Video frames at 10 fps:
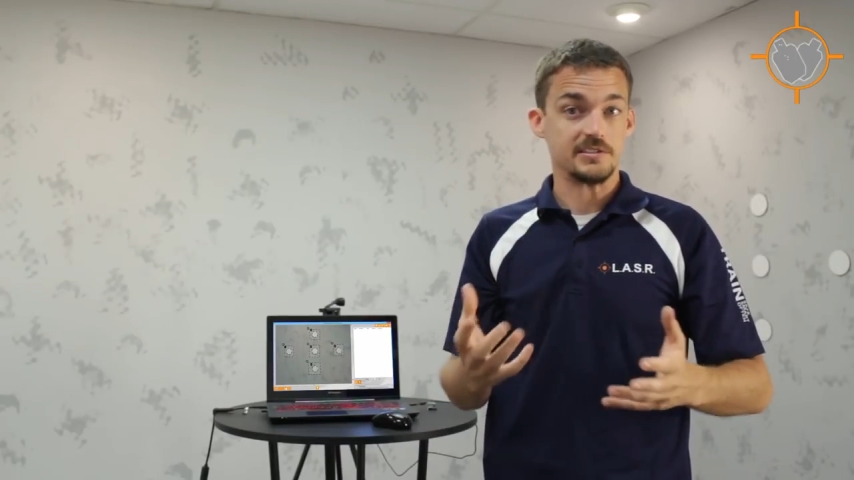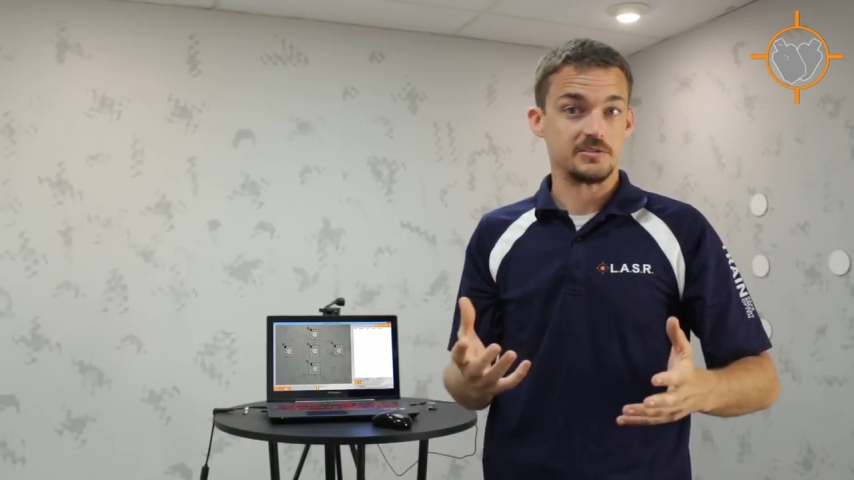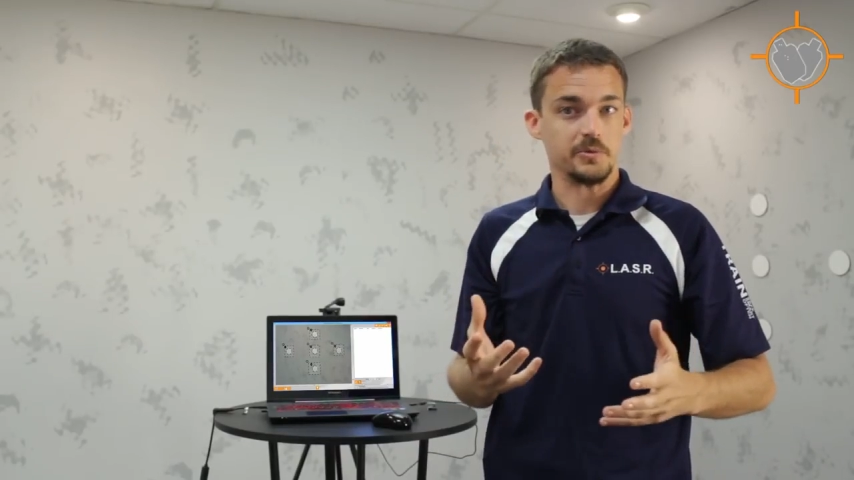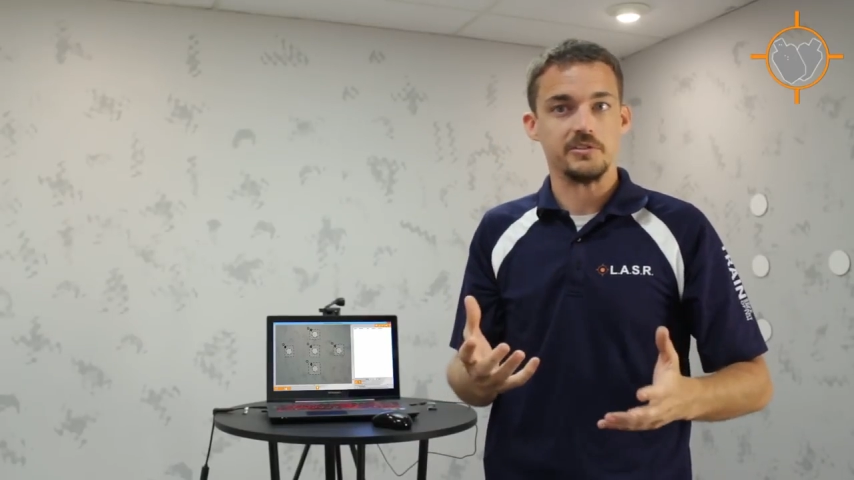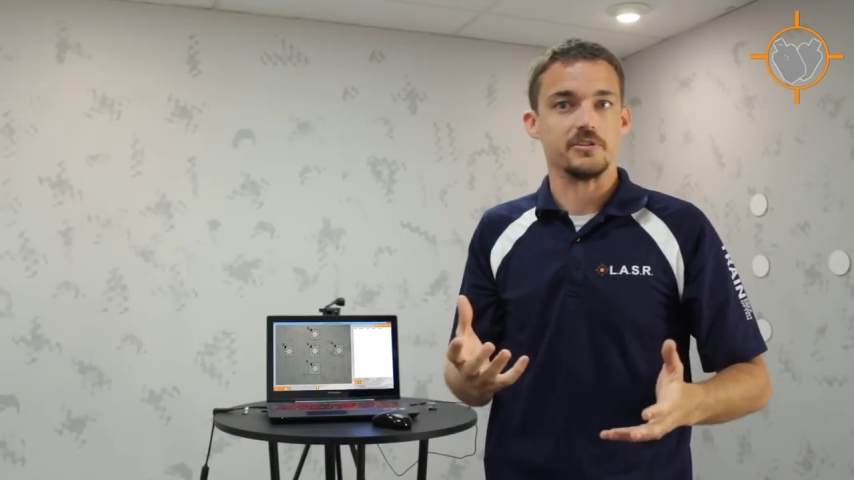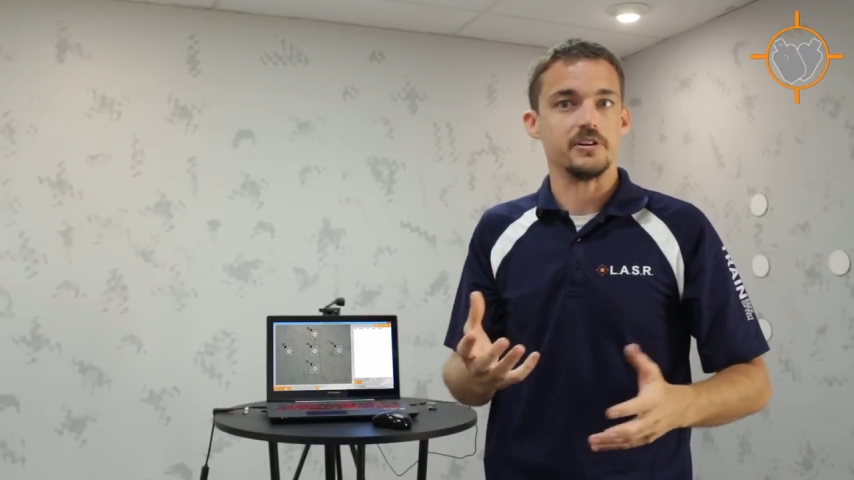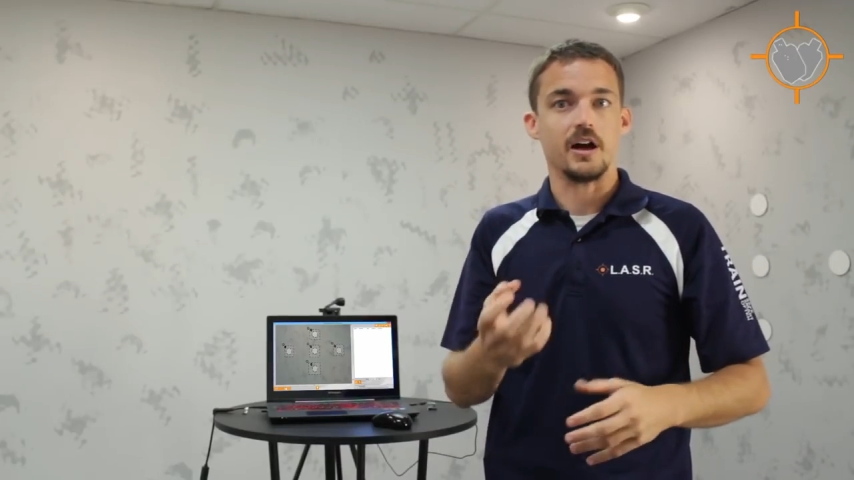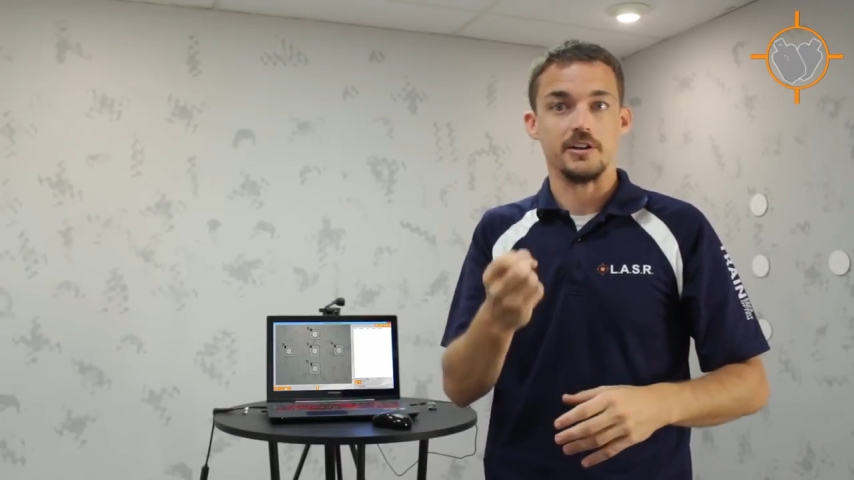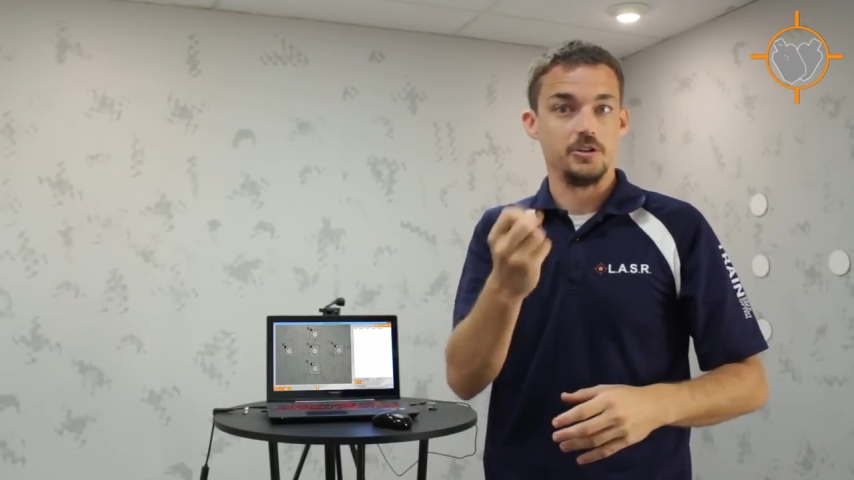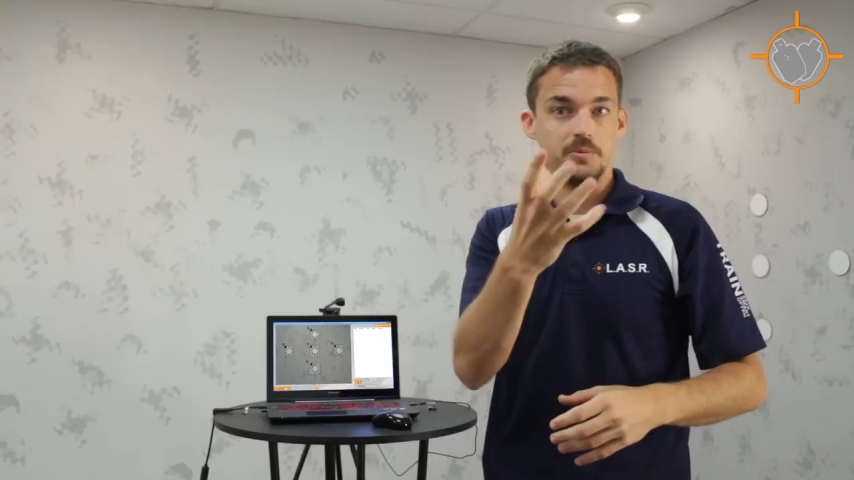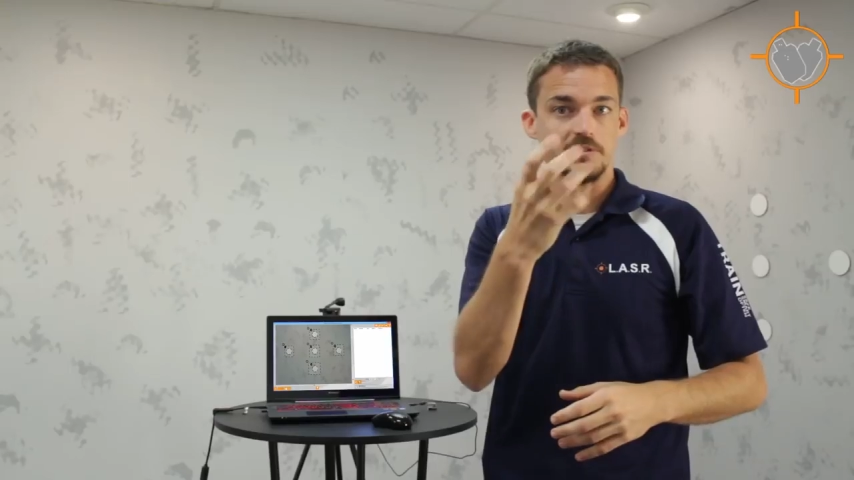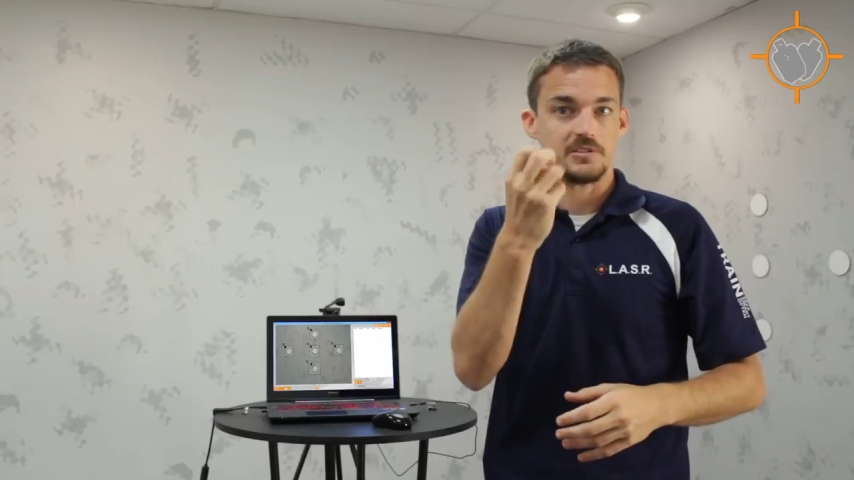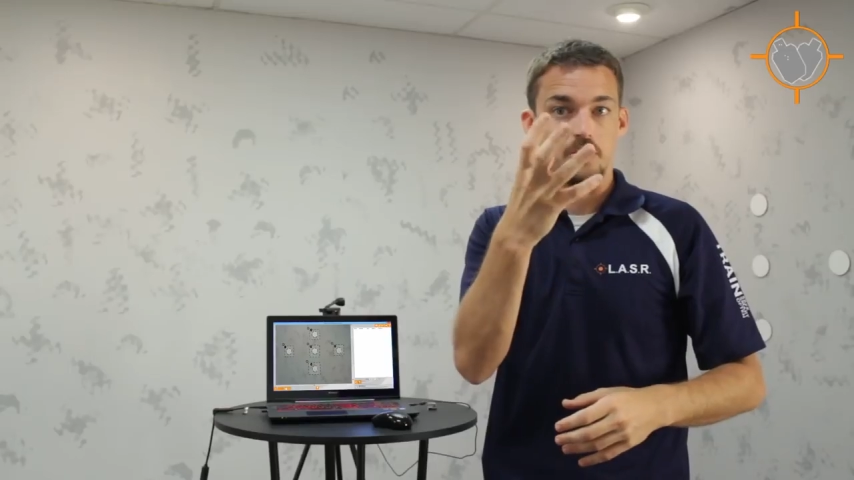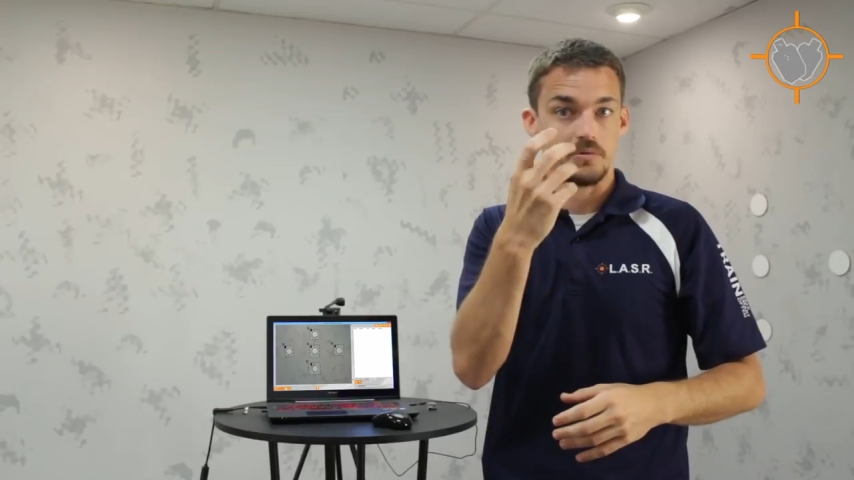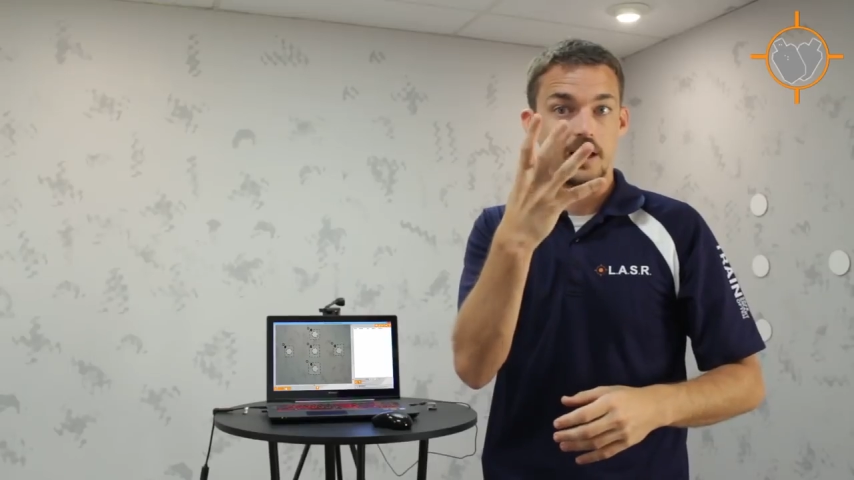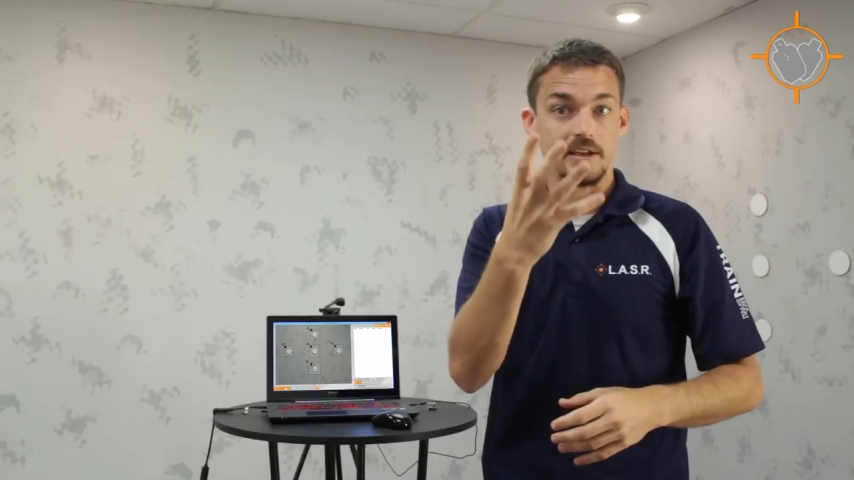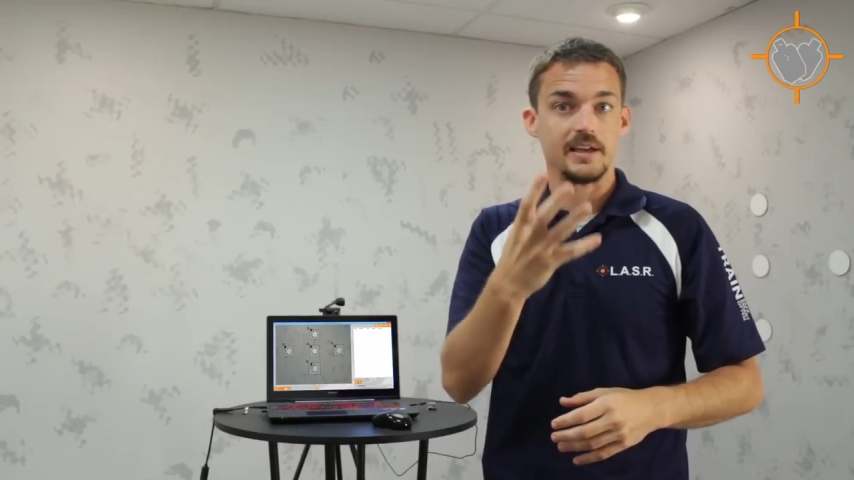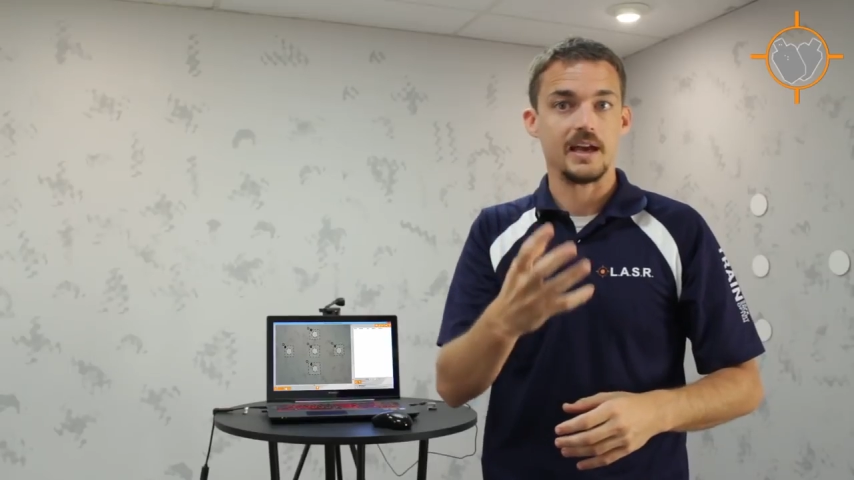Because believe it or not, humans don't like